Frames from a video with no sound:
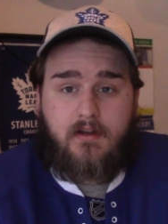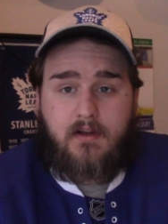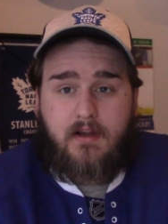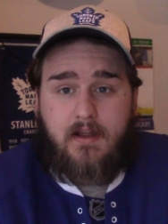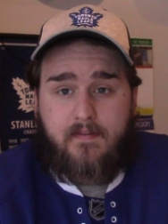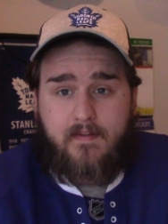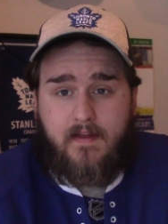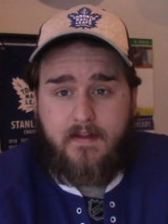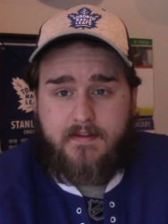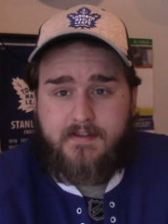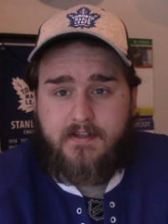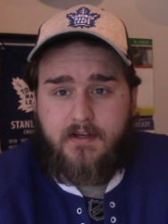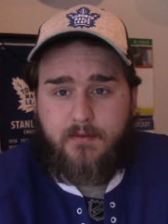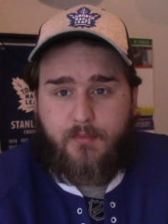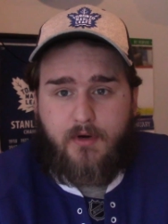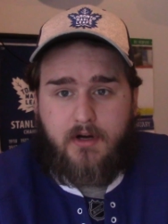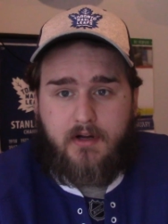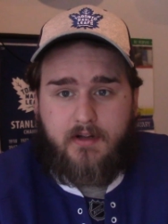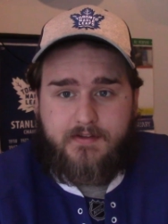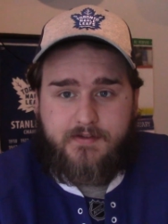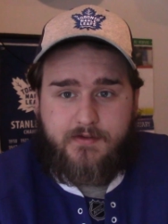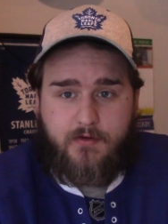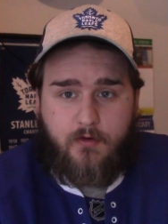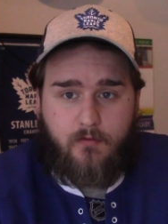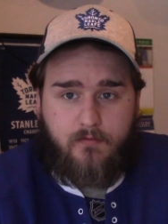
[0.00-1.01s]
And that's going to bring
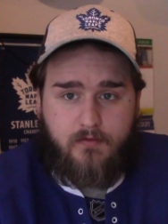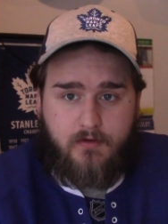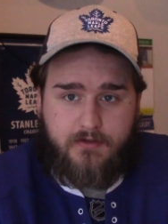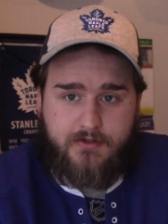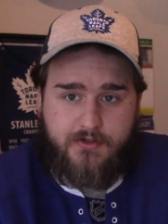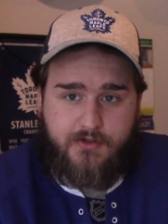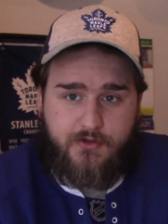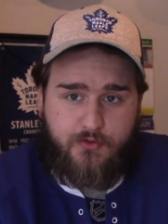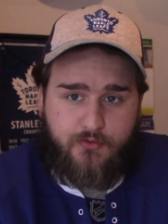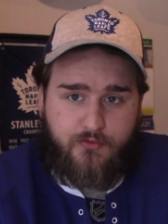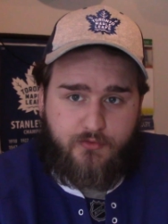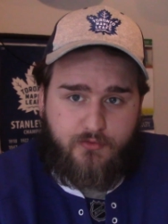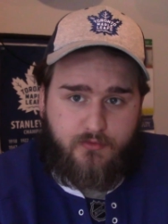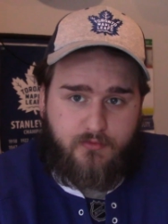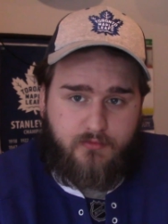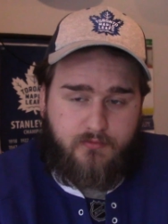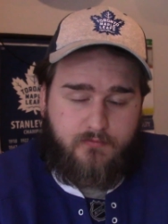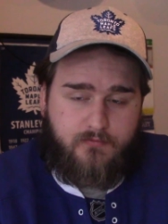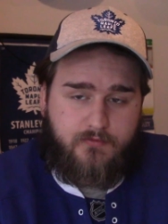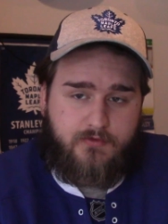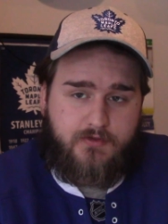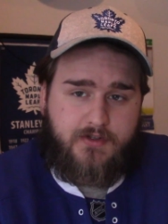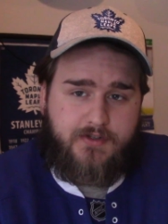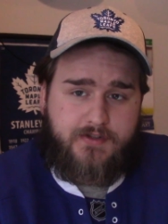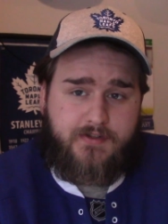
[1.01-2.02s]
us over to
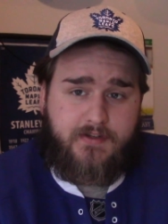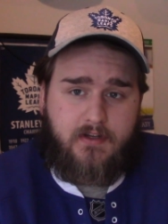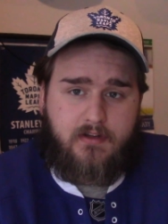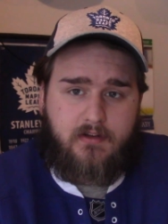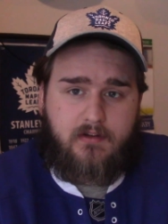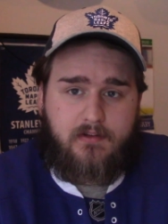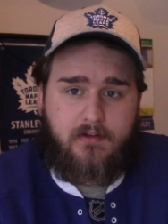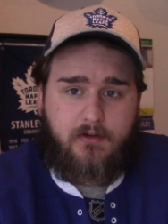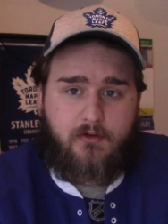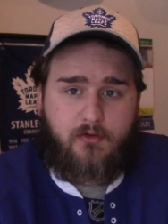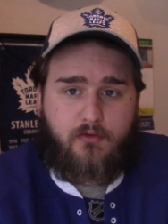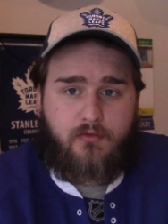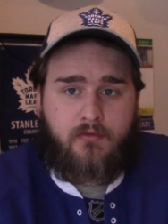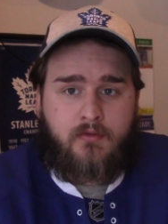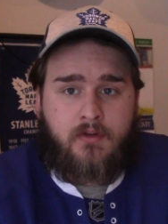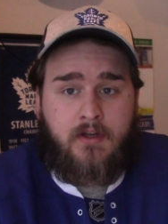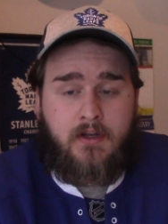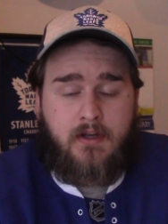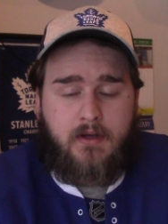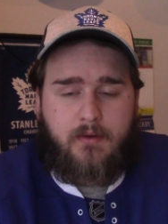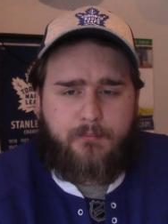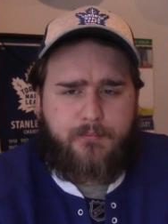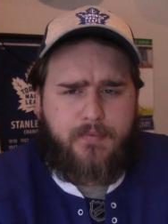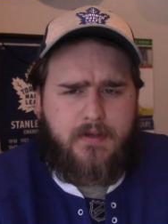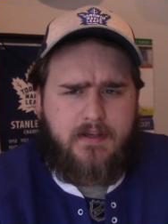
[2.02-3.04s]
just a little
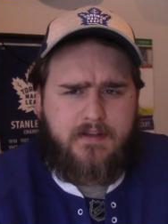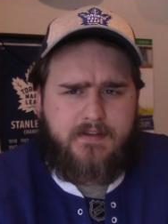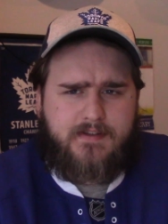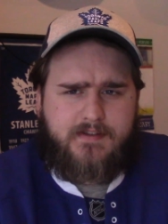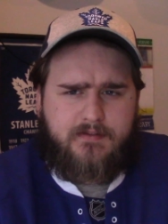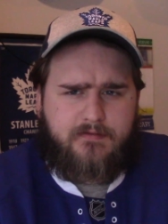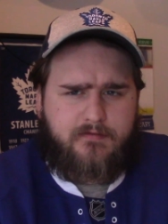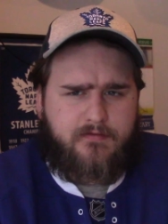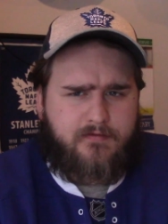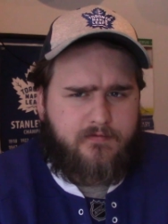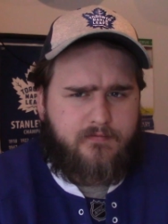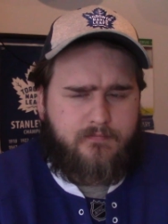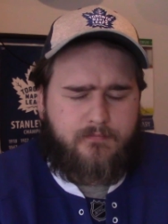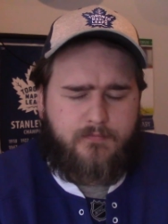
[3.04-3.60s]
piece of